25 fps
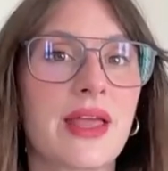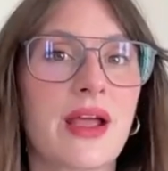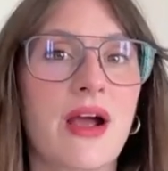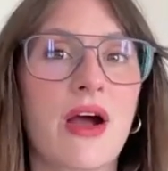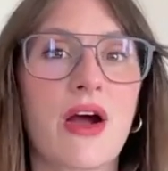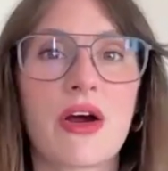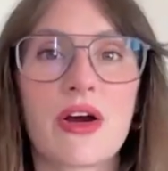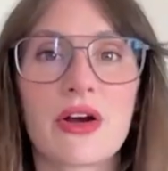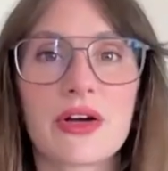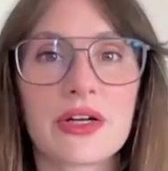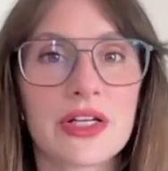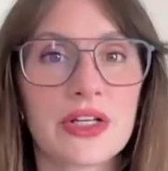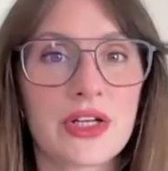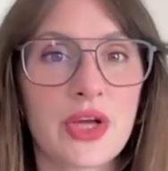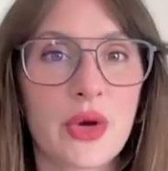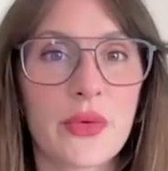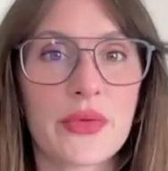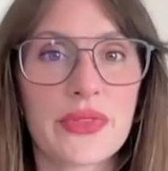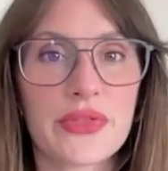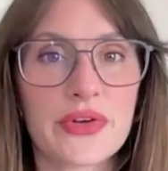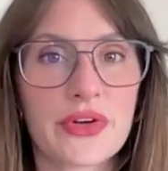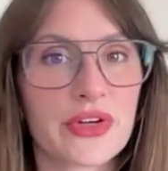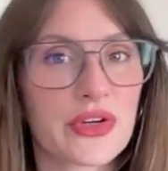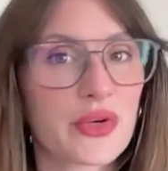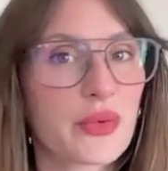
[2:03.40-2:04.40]
they already know
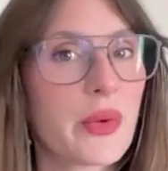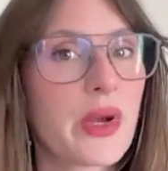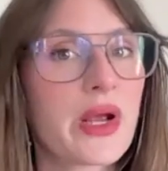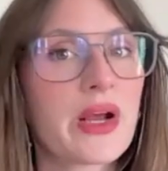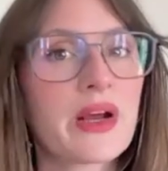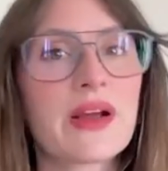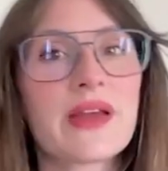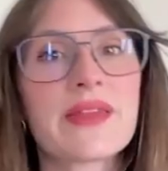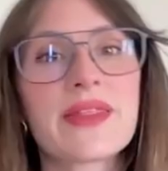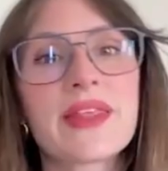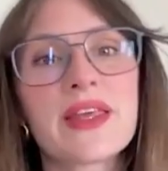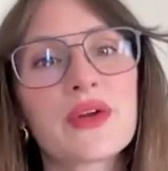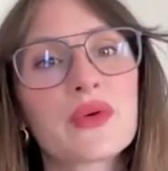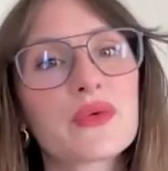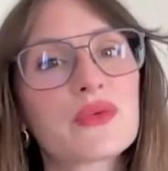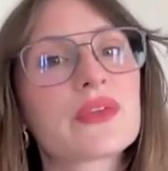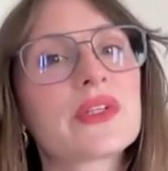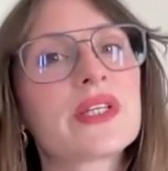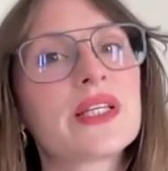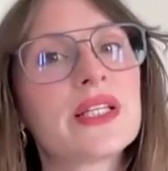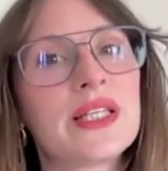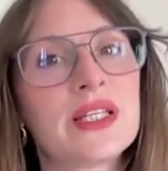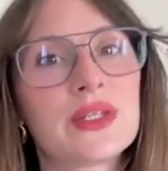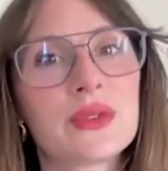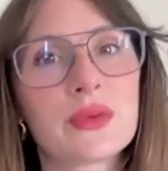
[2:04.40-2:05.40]
what they're going to wear and they don't
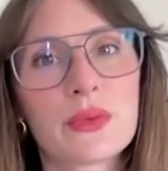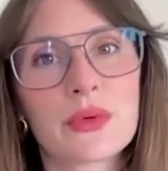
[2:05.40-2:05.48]
really need